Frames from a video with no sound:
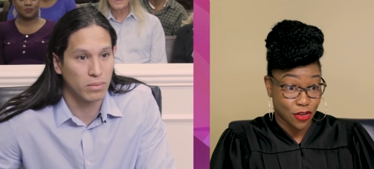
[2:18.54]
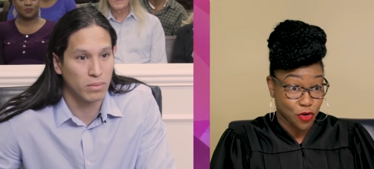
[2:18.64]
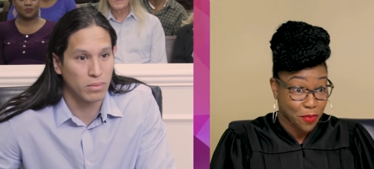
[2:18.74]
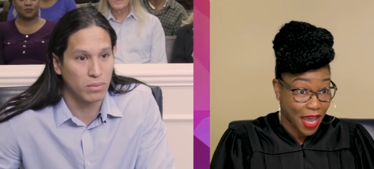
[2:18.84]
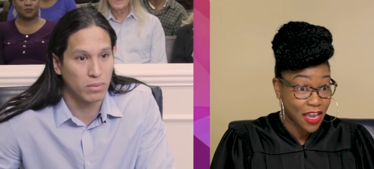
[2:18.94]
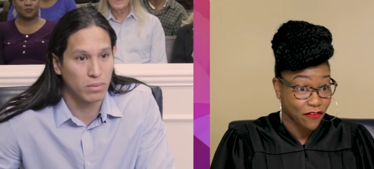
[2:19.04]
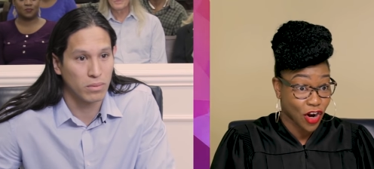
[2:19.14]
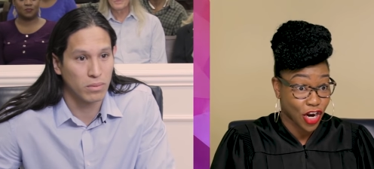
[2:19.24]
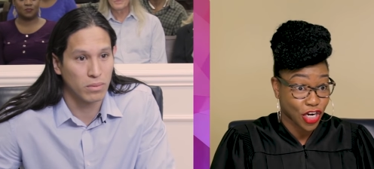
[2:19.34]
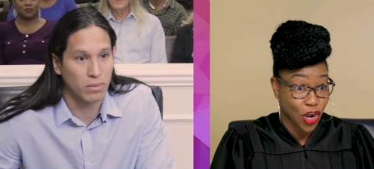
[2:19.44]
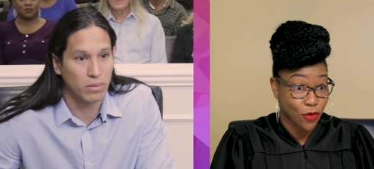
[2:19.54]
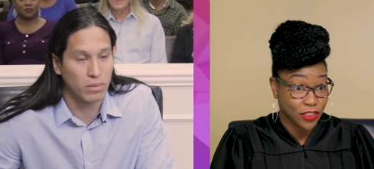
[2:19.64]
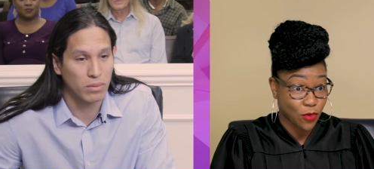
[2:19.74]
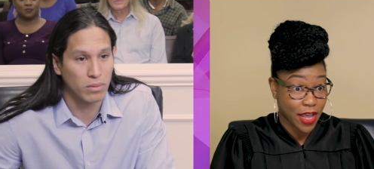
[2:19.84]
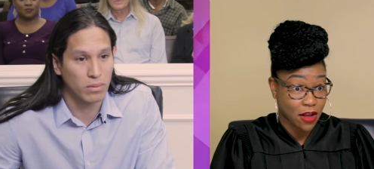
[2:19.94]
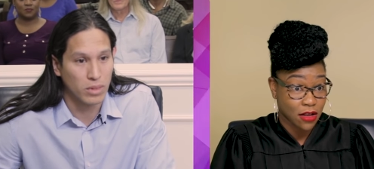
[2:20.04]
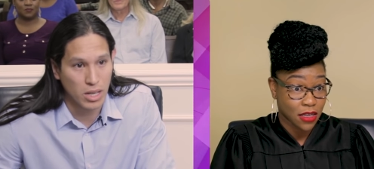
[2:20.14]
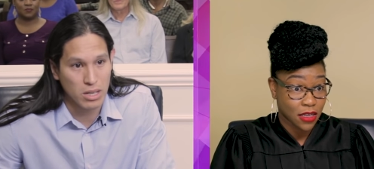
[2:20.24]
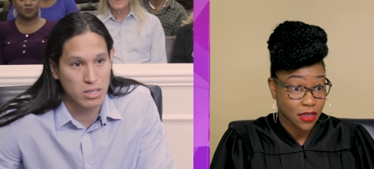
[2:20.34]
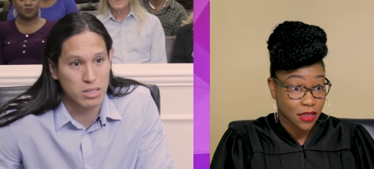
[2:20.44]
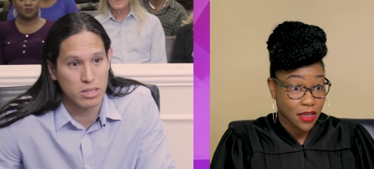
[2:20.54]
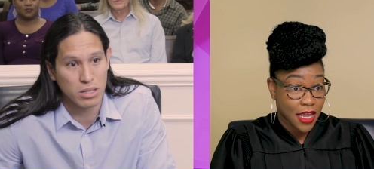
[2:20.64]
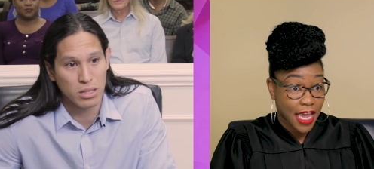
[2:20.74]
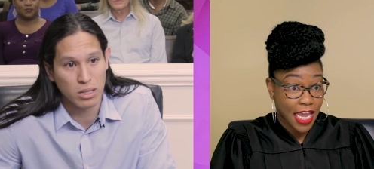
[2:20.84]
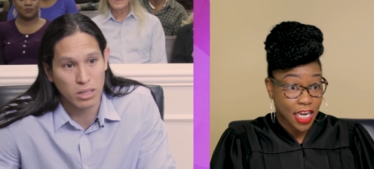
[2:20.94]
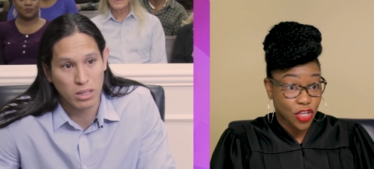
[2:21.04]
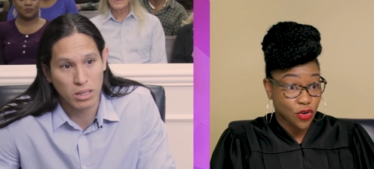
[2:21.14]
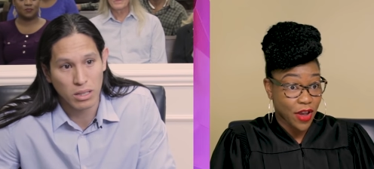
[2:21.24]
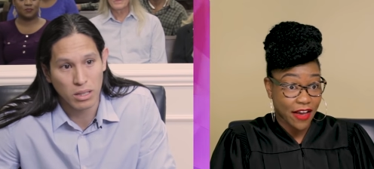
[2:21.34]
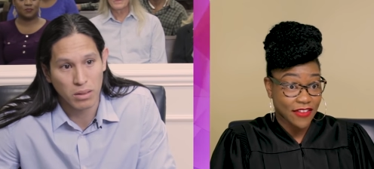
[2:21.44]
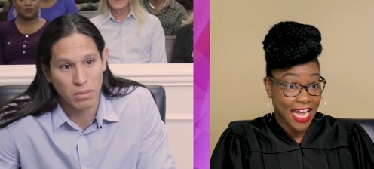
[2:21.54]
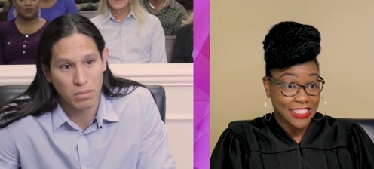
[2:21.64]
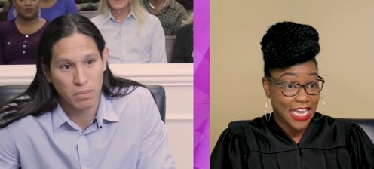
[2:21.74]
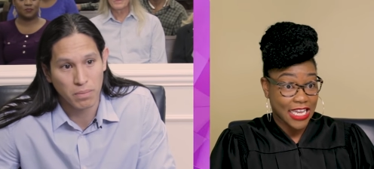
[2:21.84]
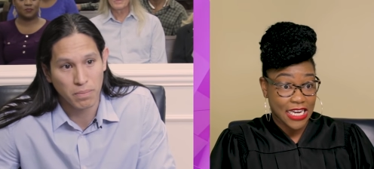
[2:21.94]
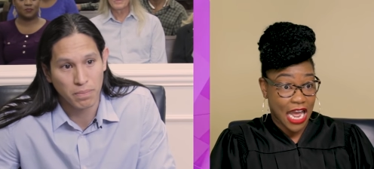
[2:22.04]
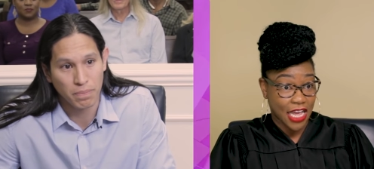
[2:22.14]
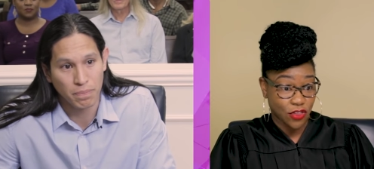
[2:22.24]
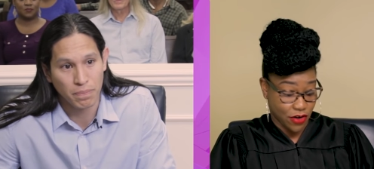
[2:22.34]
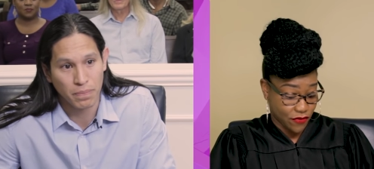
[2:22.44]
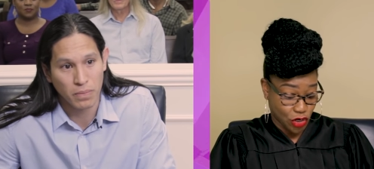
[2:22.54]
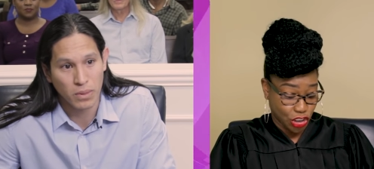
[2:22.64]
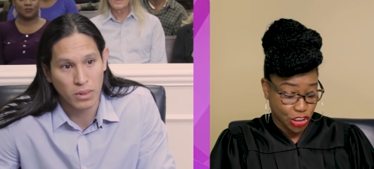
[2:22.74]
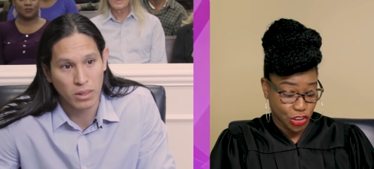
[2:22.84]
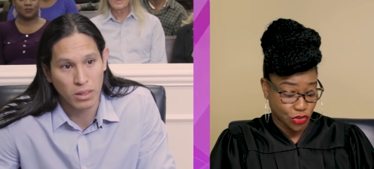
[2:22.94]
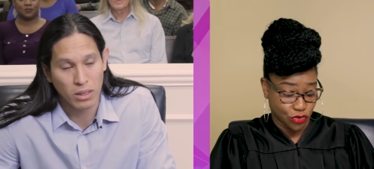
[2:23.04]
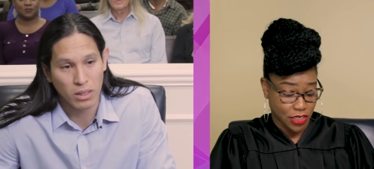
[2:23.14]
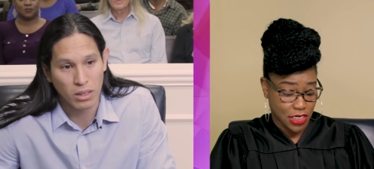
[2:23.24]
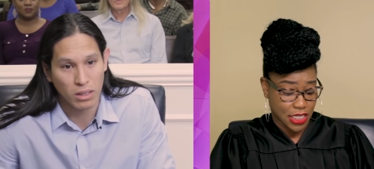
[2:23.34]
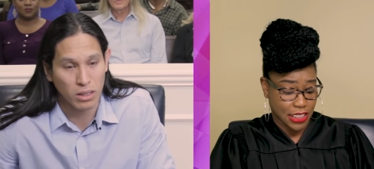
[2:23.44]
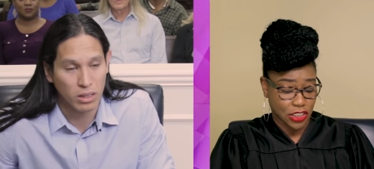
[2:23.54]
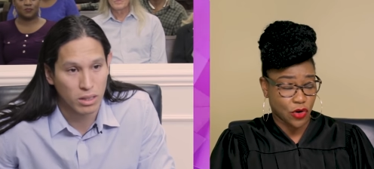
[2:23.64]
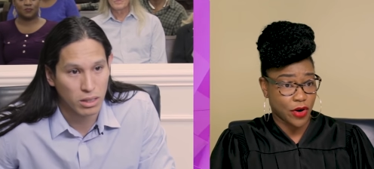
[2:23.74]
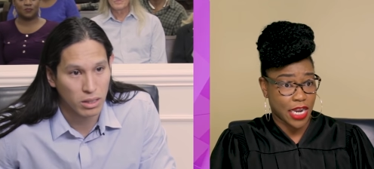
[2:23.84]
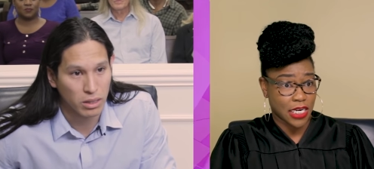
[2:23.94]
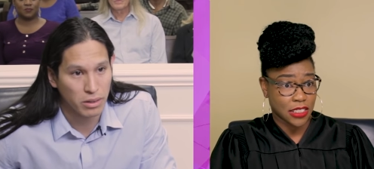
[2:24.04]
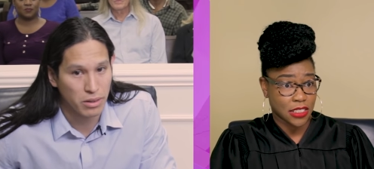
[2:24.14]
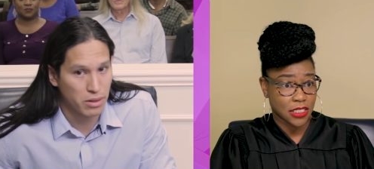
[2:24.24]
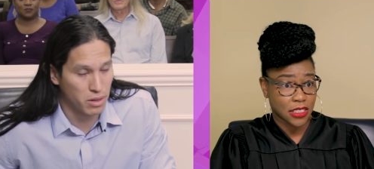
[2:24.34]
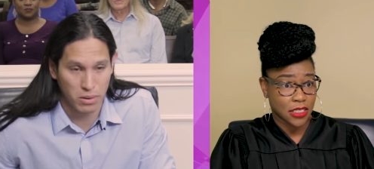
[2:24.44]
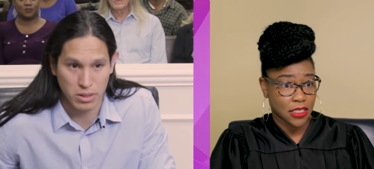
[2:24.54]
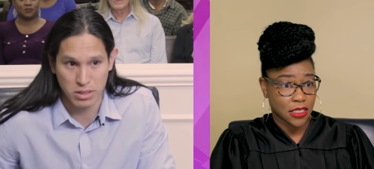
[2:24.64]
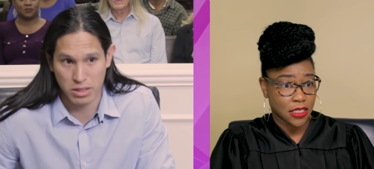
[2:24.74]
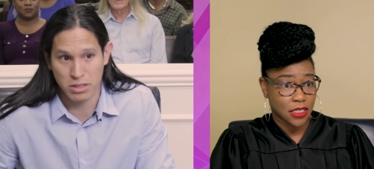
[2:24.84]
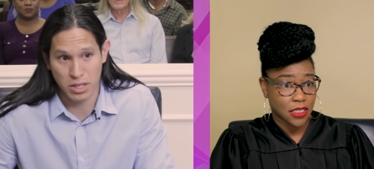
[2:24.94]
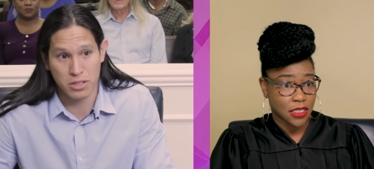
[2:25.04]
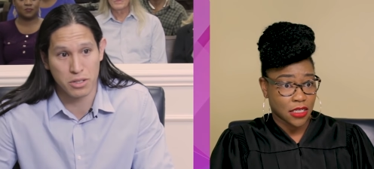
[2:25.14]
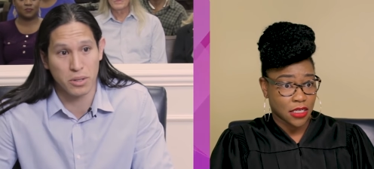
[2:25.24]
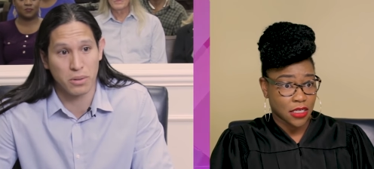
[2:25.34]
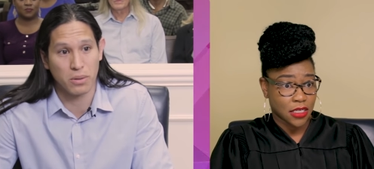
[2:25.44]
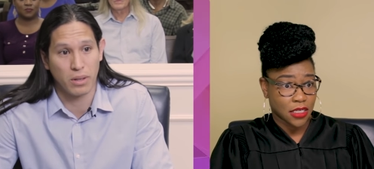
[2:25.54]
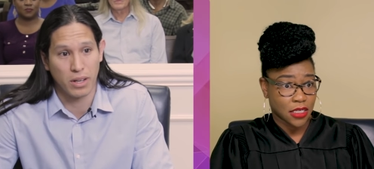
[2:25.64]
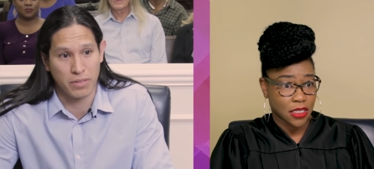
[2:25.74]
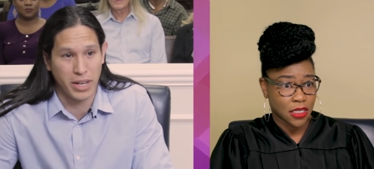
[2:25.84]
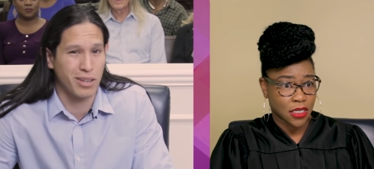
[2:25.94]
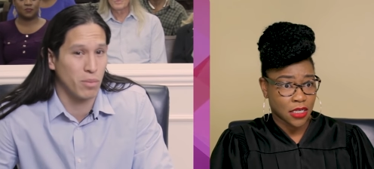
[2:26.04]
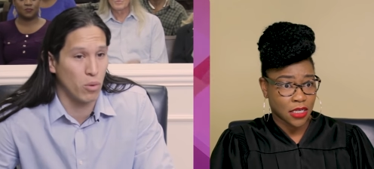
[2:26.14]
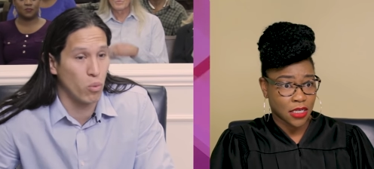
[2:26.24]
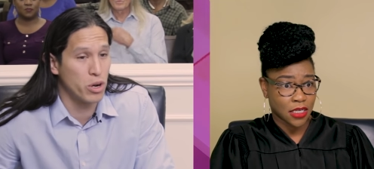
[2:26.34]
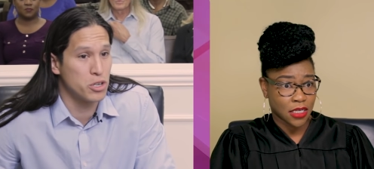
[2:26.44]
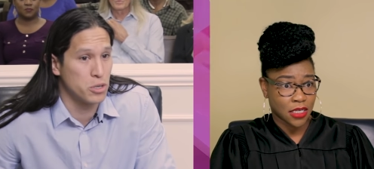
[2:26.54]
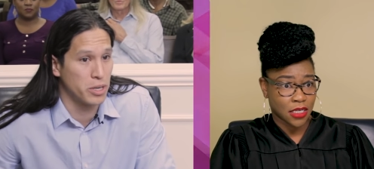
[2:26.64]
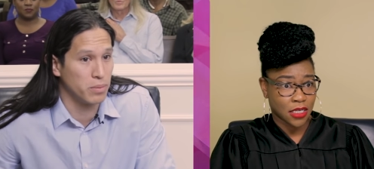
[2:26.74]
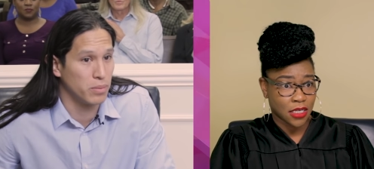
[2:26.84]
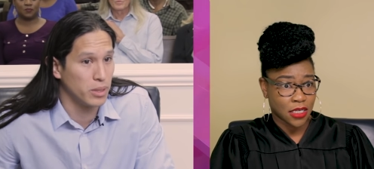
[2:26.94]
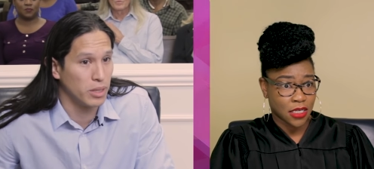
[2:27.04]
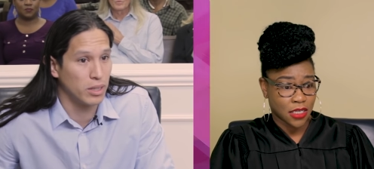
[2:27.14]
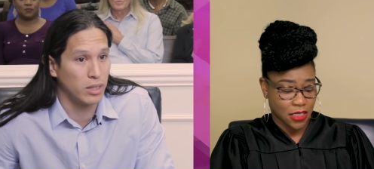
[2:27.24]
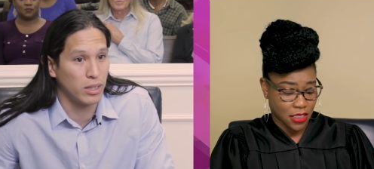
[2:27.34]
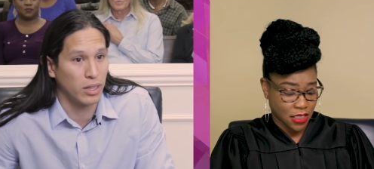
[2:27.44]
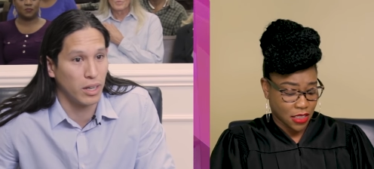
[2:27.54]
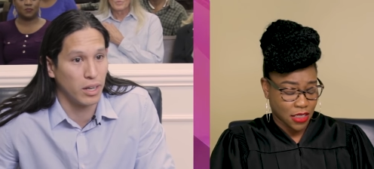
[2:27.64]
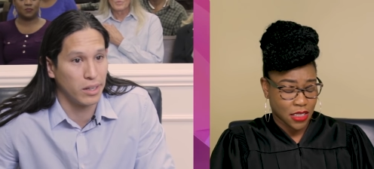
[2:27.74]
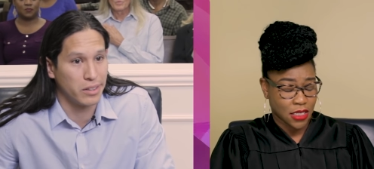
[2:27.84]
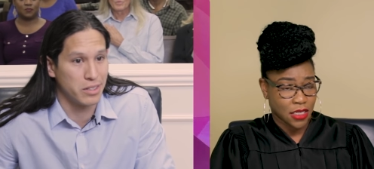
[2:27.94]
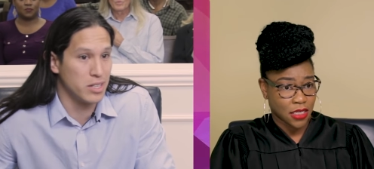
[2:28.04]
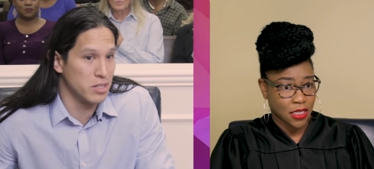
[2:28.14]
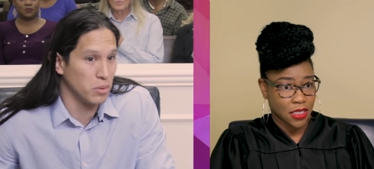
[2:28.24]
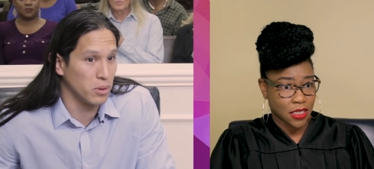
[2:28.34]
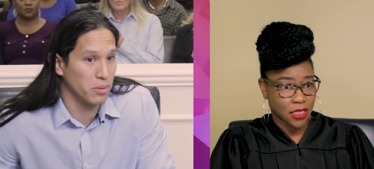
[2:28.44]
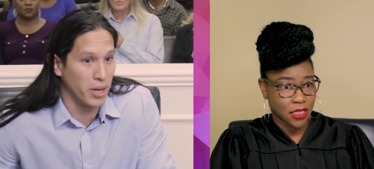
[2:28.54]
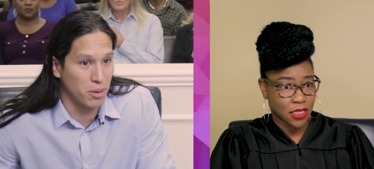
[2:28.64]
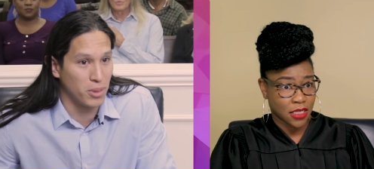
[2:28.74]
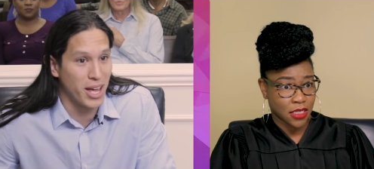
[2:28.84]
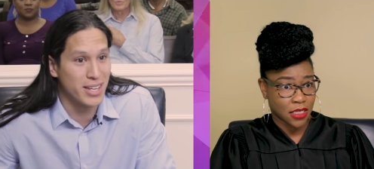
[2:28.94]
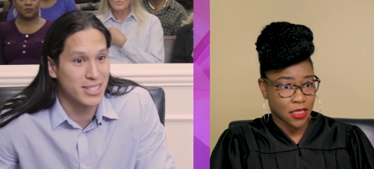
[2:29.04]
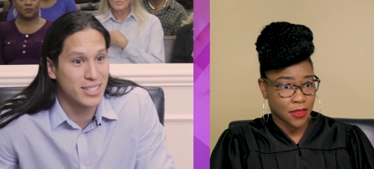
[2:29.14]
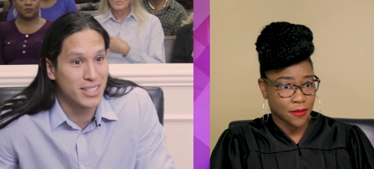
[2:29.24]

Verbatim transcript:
Speaker 1: you paid for her to go as well. Yes. And you have not taken either of your children. That's correct.
Speaker 2: No, that's that's, that's true. I've taken them on one trip to Disney World, and we had a blast.